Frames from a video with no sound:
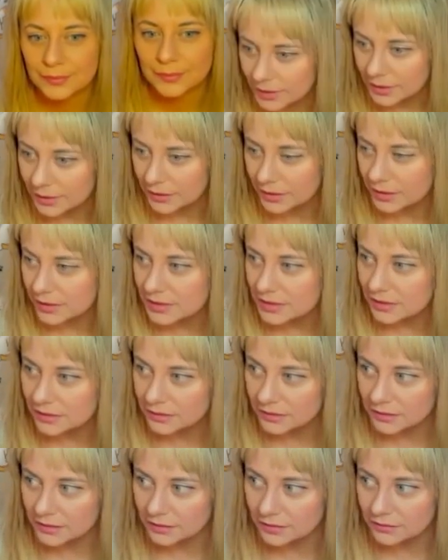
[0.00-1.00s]
There is a
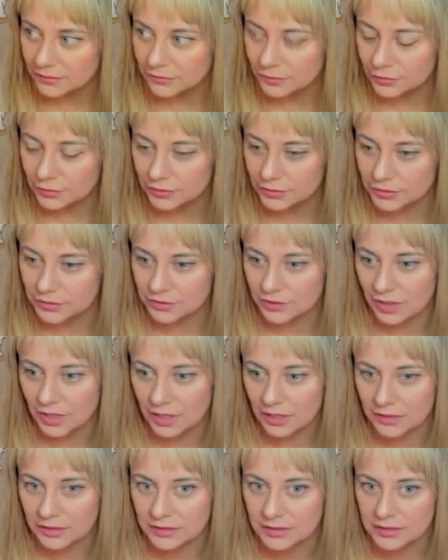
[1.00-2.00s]
little food in the
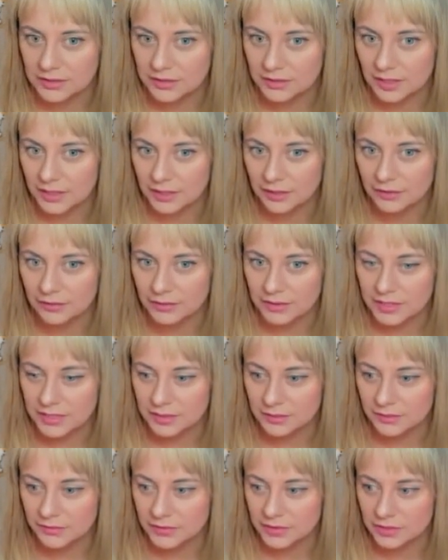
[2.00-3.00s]
troughs. I know it says
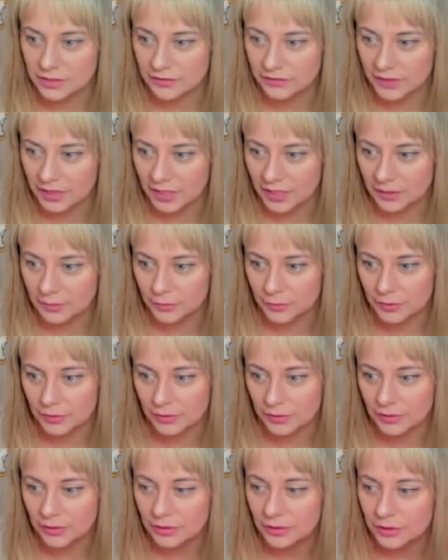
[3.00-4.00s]
we have a starving
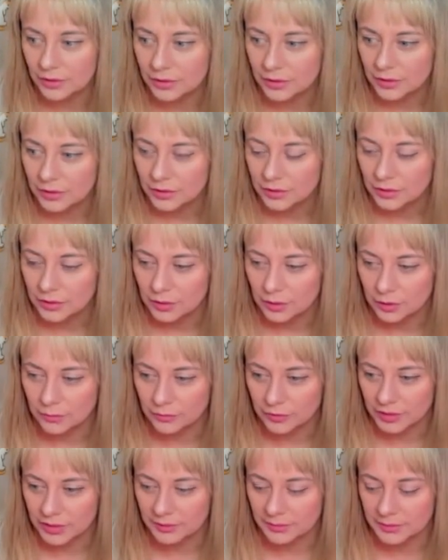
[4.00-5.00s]
animal.
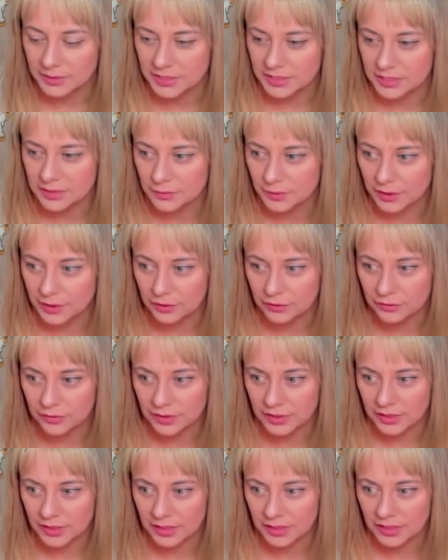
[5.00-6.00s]
Hopefully he makes his way over
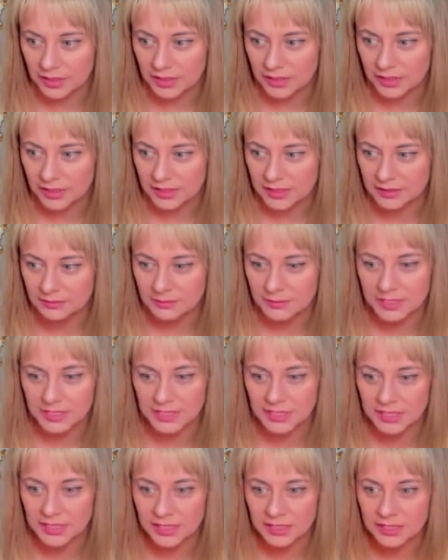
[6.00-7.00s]
there and gets something to
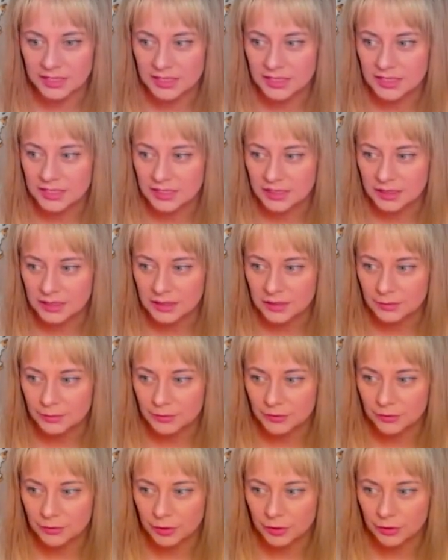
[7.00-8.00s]
eat
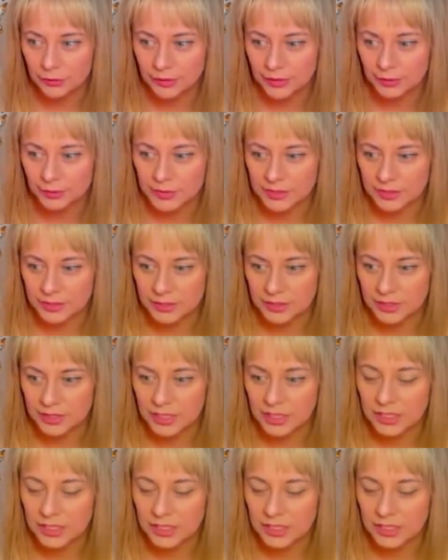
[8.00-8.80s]
before going berserk.